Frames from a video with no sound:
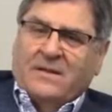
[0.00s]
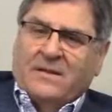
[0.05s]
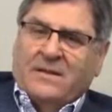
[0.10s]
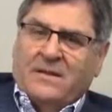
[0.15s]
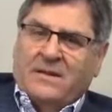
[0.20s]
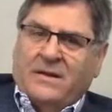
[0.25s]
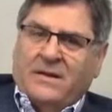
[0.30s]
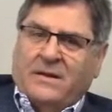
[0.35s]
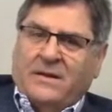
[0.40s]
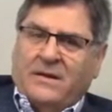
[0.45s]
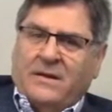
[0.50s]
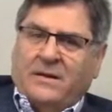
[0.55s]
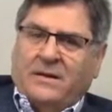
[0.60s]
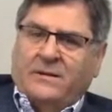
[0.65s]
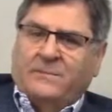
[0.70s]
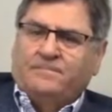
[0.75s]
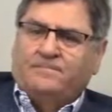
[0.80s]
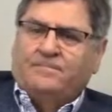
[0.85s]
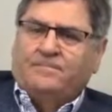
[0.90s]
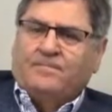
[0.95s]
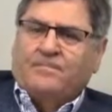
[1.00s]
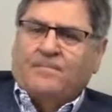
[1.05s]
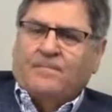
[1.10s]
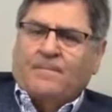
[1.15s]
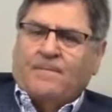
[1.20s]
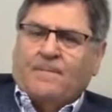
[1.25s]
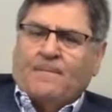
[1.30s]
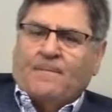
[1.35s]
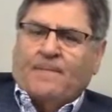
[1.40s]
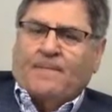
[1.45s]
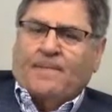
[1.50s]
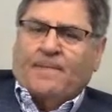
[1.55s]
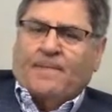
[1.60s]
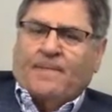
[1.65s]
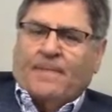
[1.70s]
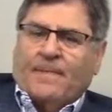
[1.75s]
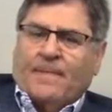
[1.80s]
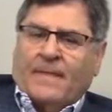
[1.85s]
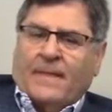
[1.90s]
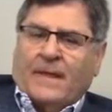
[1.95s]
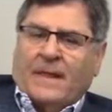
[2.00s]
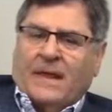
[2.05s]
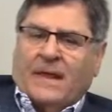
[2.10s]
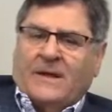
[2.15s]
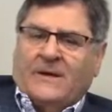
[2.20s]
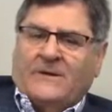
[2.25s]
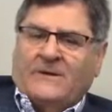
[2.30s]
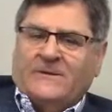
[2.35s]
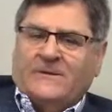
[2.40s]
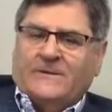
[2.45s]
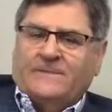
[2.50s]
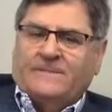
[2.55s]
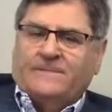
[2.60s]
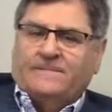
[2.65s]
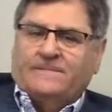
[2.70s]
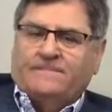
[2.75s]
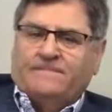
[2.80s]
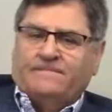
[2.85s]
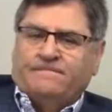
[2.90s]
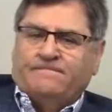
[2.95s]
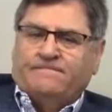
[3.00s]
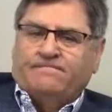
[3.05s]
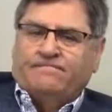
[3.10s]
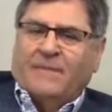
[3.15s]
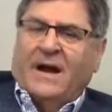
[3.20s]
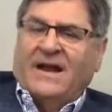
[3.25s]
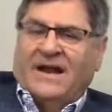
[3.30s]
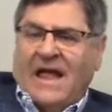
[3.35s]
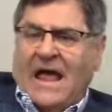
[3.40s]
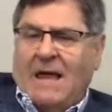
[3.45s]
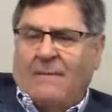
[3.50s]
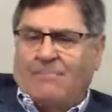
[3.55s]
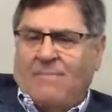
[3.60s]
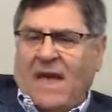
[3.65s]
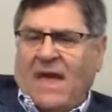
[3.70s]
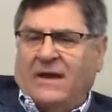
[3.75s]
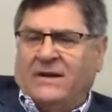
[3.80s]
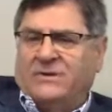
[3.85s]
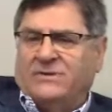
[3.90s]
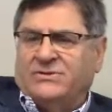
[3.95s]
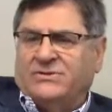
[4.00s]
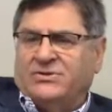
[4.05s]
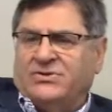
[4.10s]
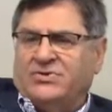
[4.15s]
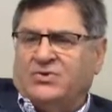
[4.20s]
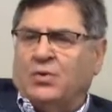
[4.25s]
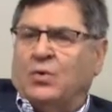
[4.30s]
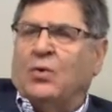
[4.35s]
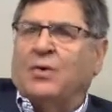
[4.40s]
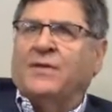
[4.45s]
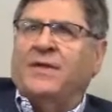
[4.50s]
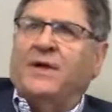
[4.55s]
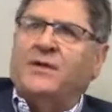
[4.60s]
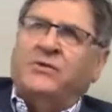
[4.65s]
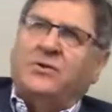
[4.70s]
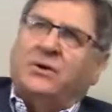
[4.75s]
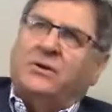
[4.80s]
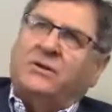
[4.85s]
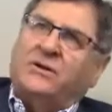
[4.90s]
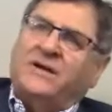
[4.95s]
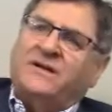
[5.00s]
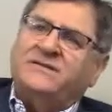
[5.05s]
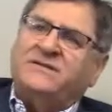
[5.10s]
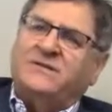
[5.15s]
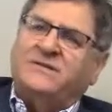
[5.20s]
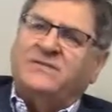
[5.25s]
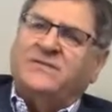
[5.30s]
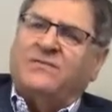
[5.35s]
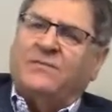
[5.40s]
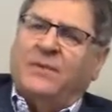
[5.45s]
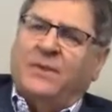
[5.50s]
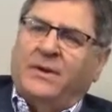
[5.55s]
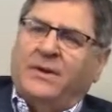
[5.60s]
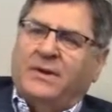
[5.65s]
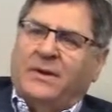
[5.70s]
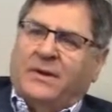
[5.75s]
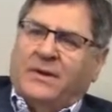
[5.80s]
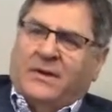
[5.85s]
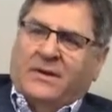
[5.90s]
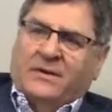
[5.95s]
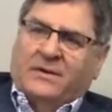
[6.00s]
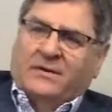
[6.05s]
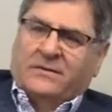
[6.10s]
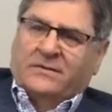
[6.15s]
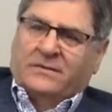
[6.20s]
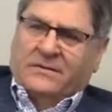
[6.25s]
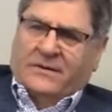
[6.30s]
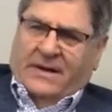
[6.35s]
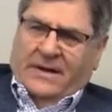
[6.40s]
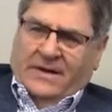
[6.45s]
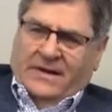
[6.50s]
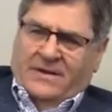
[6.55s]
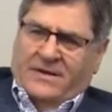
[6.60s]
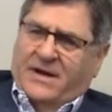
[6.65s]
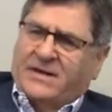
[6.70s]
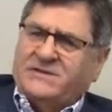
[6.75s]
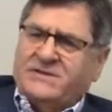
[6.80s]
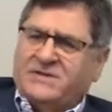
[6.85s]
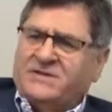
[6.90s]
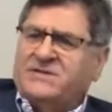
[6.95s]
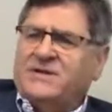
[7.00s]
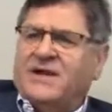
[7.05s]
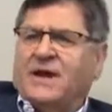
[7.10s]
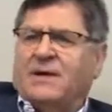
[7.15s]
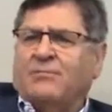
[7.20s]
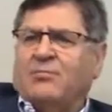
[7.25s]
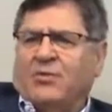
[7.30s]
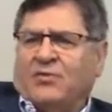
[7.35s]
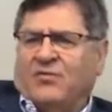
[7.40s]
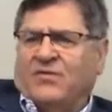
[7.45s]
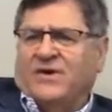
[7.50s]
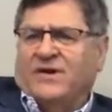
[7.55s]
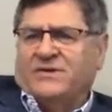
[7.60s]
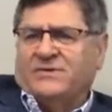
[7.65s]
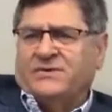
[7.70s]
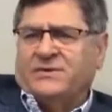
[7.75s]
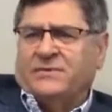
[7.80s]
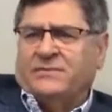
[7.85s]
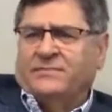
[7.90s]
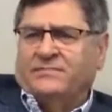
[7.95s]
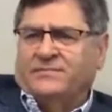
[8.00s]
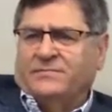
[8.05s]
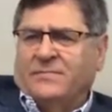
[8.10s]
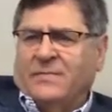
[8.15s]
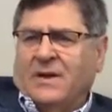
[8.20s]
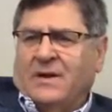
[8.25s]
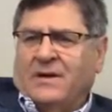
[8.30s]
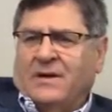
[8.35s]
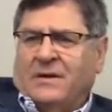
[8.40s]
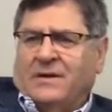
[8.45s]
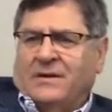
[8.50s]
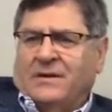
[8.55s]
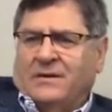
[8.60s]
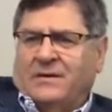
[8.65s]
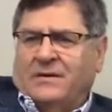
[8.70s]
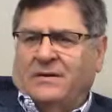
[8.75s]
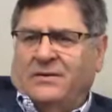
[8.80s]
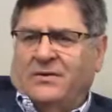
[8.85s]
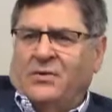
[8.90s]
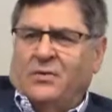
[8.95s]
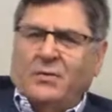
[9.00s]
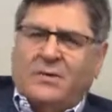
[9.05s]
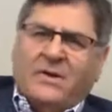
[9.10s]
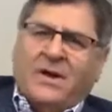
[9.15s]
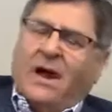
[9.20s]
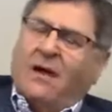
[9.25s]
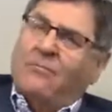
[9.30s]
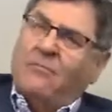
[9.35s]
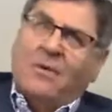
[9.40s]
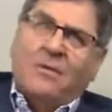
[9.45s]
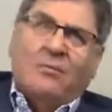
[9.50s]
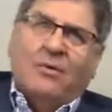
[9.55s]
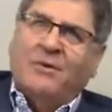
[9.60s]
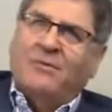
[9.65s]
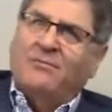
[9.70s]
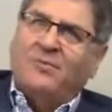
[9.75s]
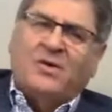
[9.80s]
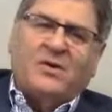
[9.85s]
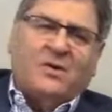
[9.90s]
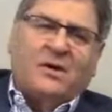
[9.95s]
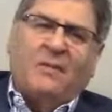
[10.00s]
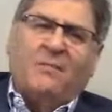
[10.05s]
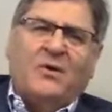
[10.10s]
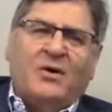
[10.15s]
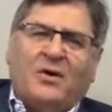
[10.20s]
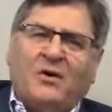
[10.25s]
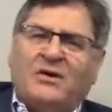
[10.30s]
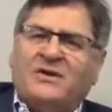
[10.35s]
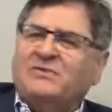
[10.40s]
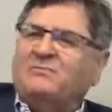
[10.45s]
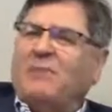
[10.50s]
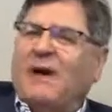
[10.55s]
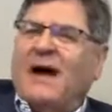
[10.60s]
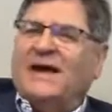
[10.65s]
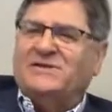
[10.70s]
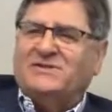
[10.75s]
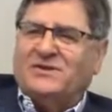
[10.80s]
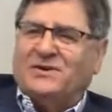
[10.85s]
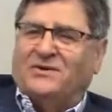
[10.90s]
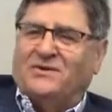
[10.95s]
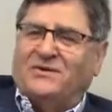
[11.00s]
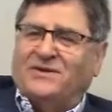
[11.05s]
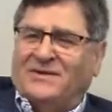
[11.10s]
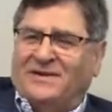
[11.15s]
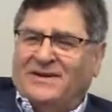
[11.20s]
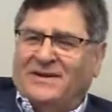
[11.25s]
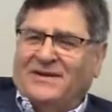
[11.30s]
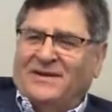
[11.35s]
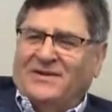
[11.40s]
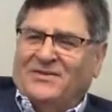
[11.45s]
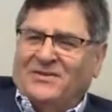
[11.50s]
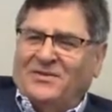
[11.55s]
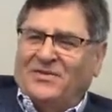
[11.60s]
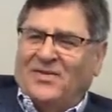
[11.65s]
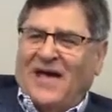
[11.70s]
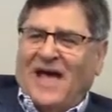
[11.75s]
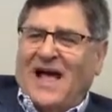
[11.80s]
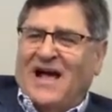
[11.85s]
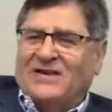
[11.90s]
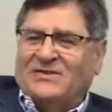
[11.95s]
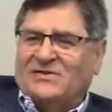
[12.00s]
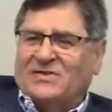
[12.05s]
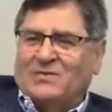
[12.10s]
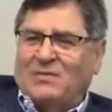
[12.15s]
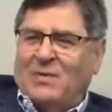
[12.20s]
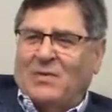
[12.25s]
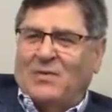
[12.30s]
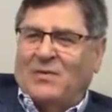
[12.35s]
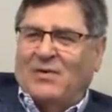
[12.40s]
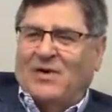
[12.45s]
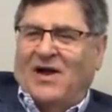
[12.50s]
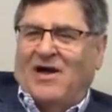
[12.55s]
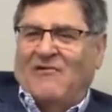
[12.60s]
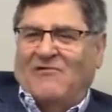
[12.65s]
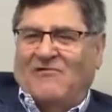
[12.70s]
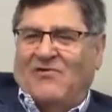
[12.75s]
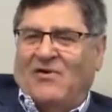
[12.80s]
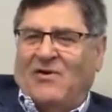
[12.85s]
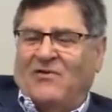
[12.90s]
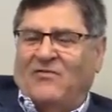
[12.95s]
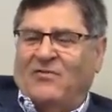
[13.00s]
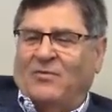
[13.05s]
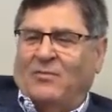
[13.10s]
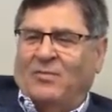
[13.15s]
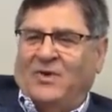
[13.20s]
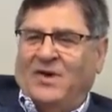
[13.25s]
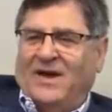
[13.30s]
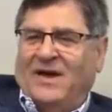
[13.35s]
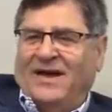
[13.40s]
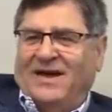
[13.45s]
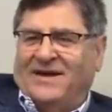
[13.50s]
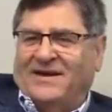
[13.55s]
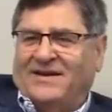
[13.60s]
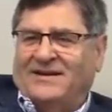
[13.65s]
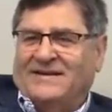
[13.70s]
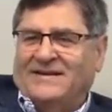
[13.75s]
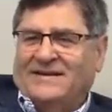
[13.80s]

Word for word: then um, uh, my dad managed a store. They took lessons from a, a Texas Tech professor uh, who I remember coming on his bicycle to the house as we were not far from Tech.